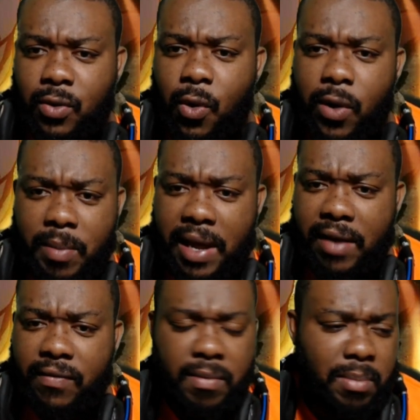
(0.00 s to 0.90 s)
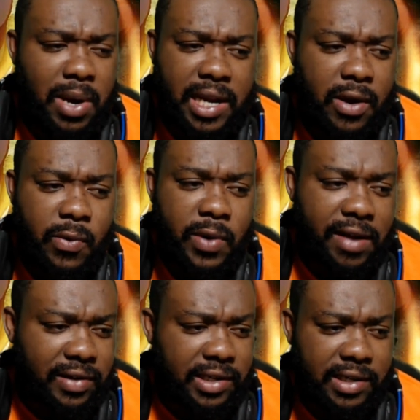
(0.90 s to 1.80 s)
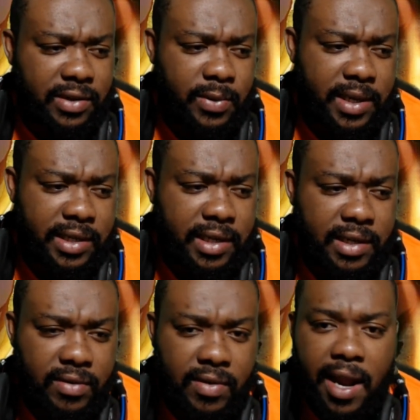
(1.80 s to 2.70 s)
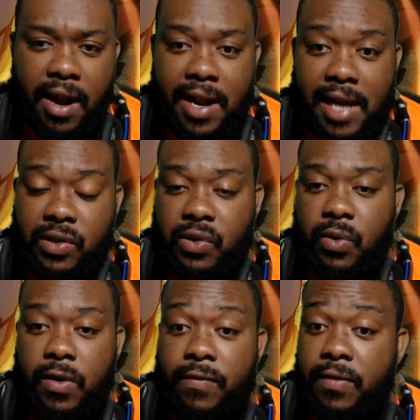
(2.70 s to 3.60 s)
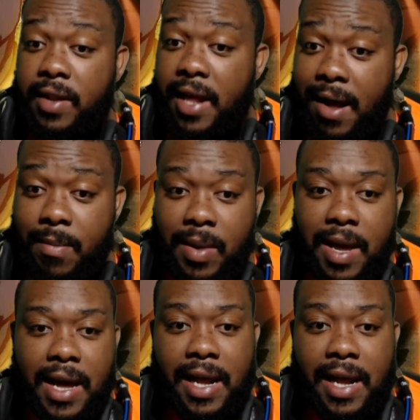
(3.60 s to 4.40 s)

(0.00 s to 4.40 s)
tournament for money or whatever the situation is there. That's a story for them.